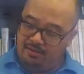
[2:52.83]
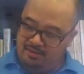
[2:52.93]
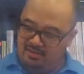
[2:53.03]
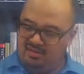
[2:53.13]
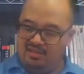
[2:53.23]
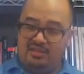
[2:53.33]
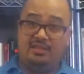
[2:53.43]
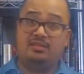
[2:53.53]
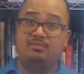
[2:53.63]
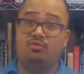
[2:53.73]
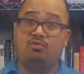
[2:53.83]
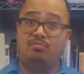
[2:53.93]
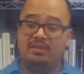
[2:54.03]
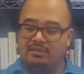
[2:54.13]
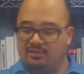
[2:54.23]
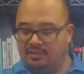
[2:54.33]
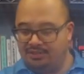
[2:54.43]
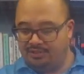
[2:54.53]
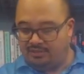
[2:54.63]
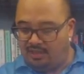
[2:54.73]
You can see some cool mussel
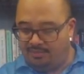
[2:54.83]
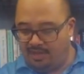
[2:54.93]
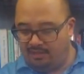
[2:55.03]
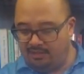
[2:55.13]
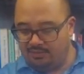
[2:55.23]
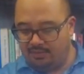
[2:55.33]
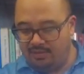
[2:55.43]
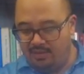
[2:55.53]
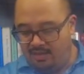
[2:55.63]
dish coming out of this one.